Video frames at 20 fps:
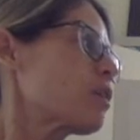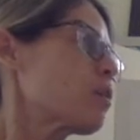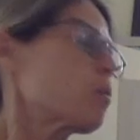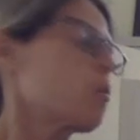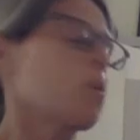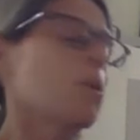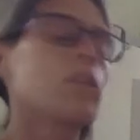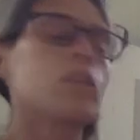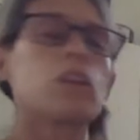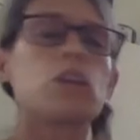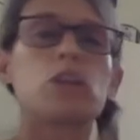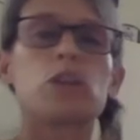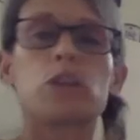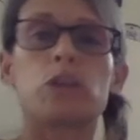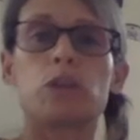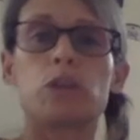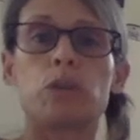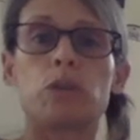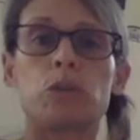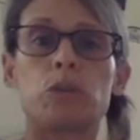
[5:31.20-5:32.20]
When the
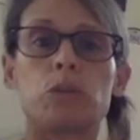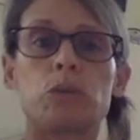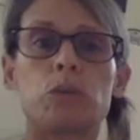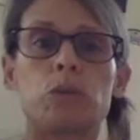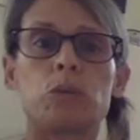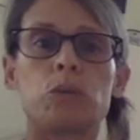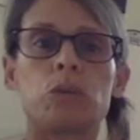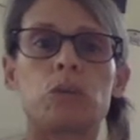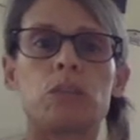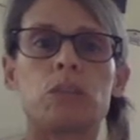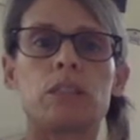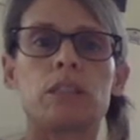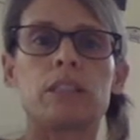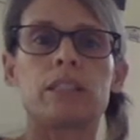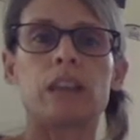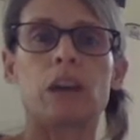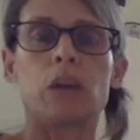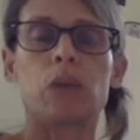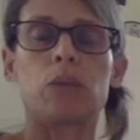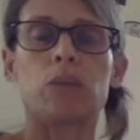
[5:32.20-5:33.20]
U
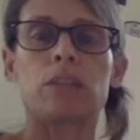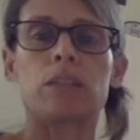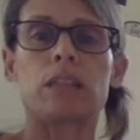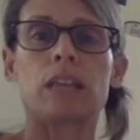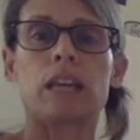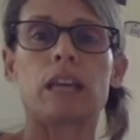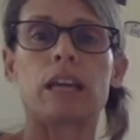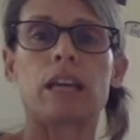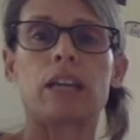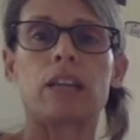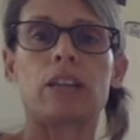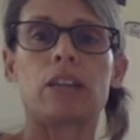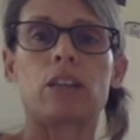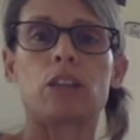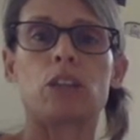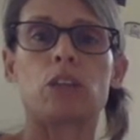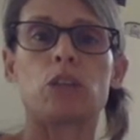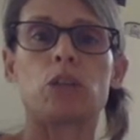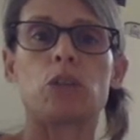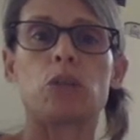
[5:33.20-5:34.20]
sounds like the
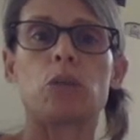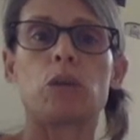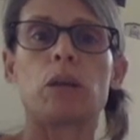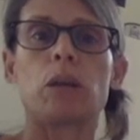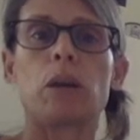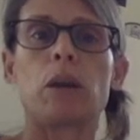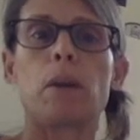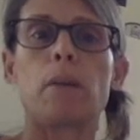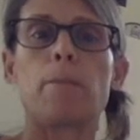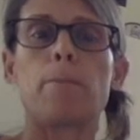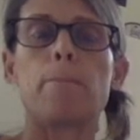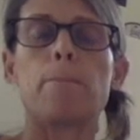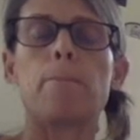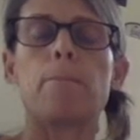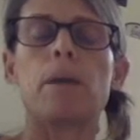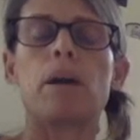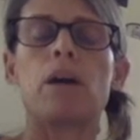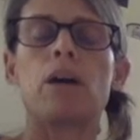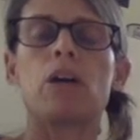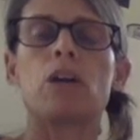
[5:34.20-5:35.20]
U in
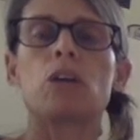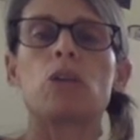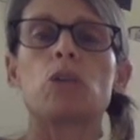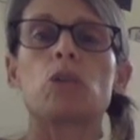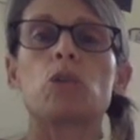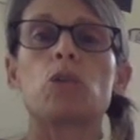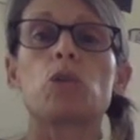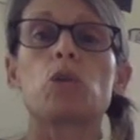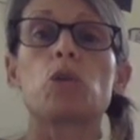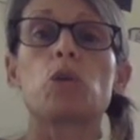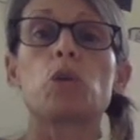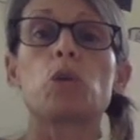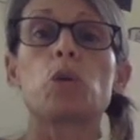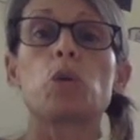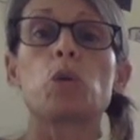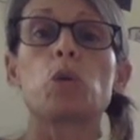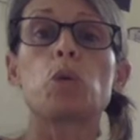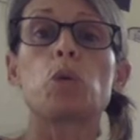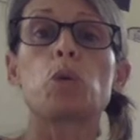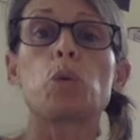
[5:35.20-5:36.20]

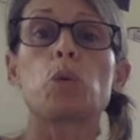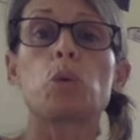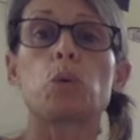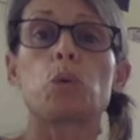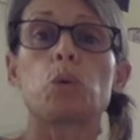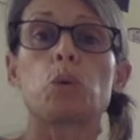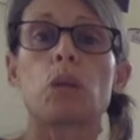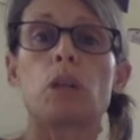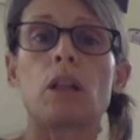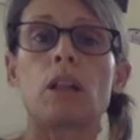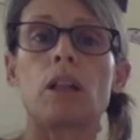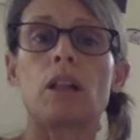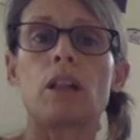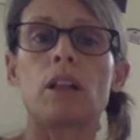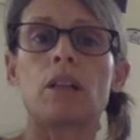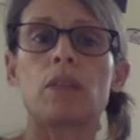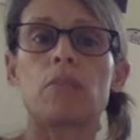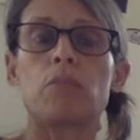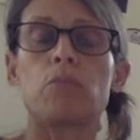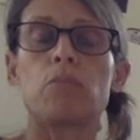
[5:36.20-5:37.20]
mule,
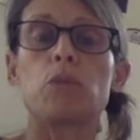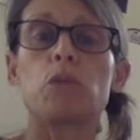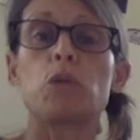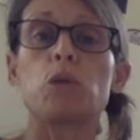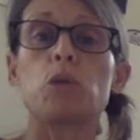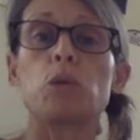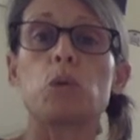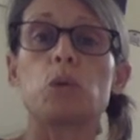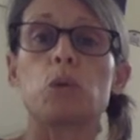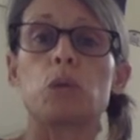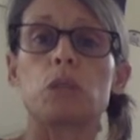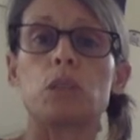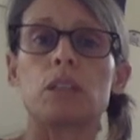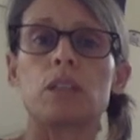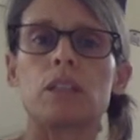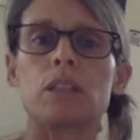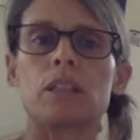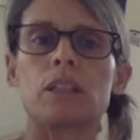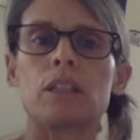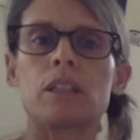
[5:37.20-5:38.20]

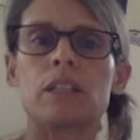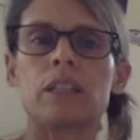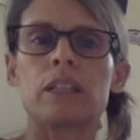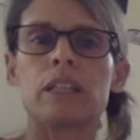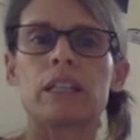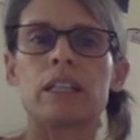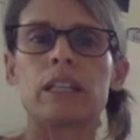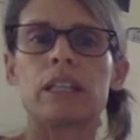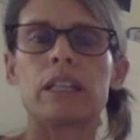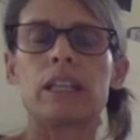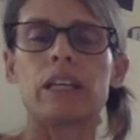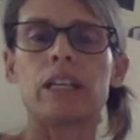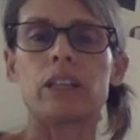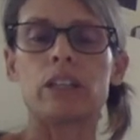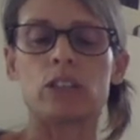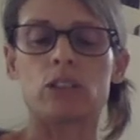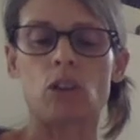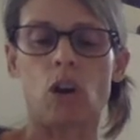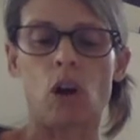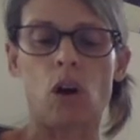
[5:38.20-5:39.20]
mule, it
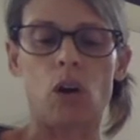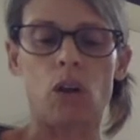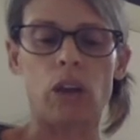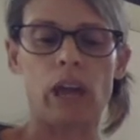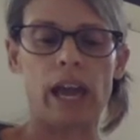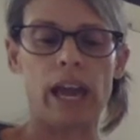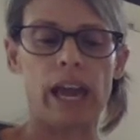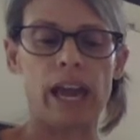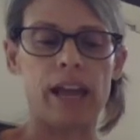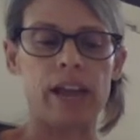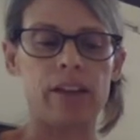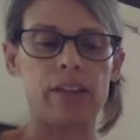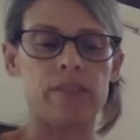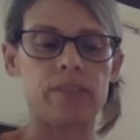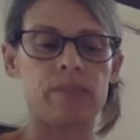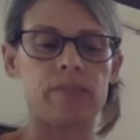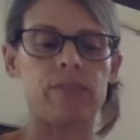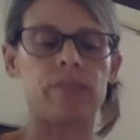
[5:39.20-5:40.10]
is called a